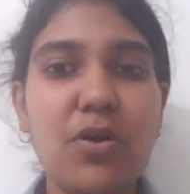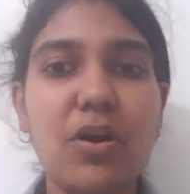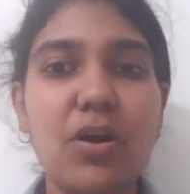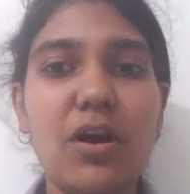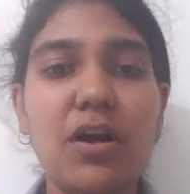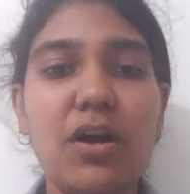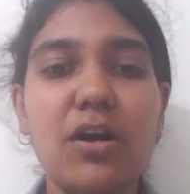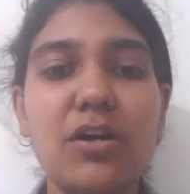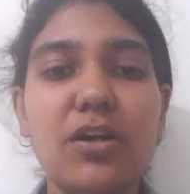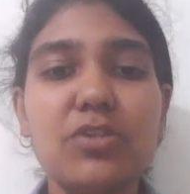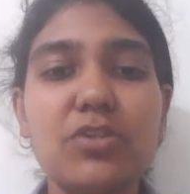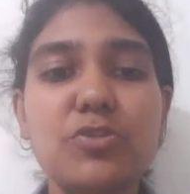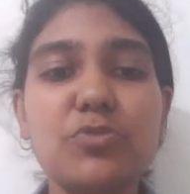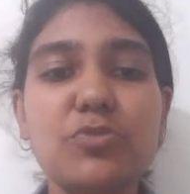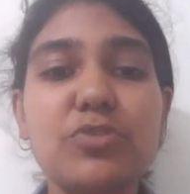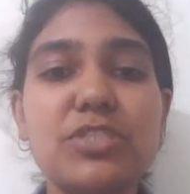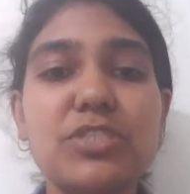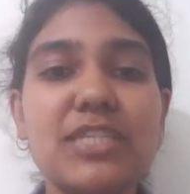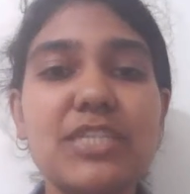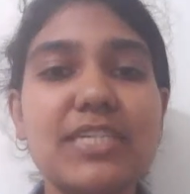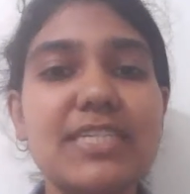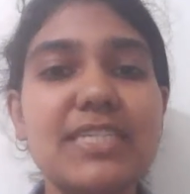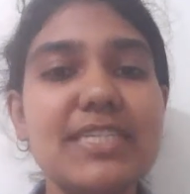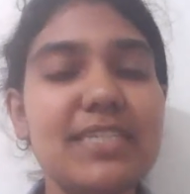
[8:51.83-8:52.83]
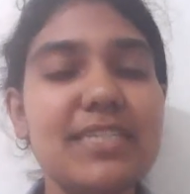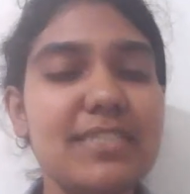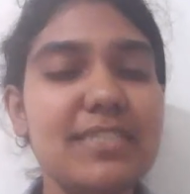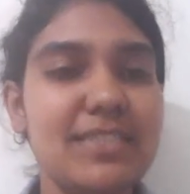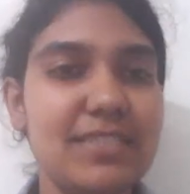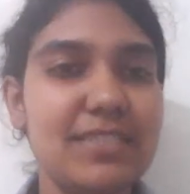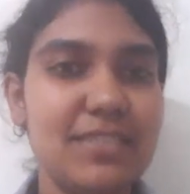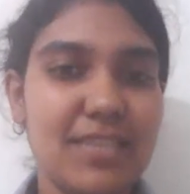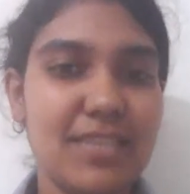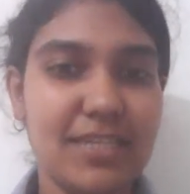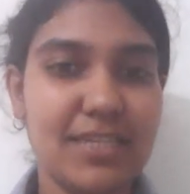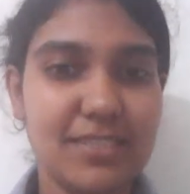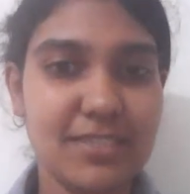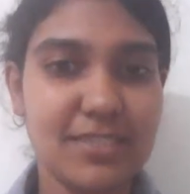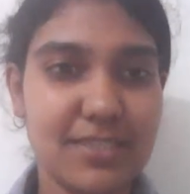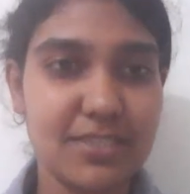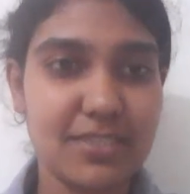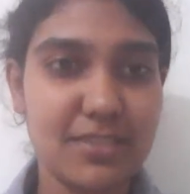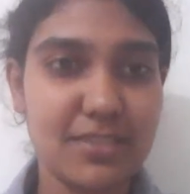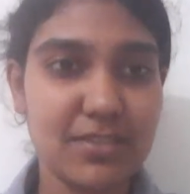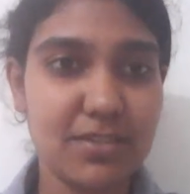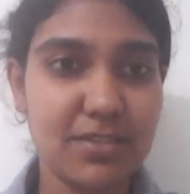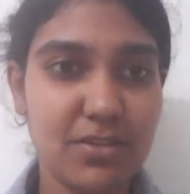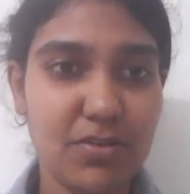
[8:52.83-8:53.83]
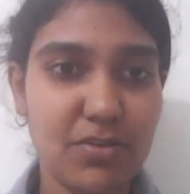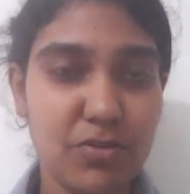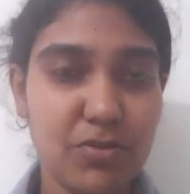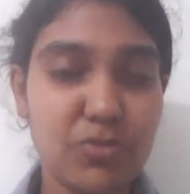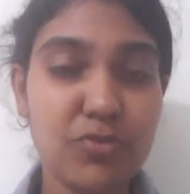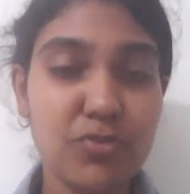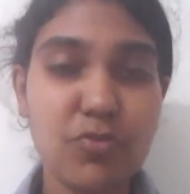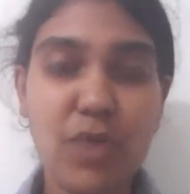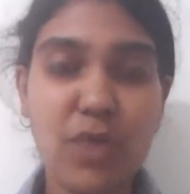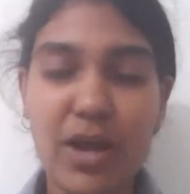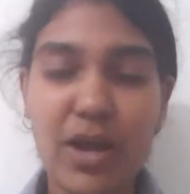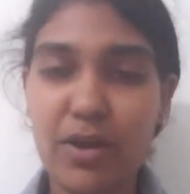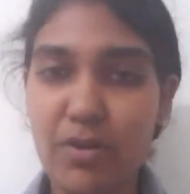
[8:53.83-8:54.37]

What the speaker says: to study Sanskrit through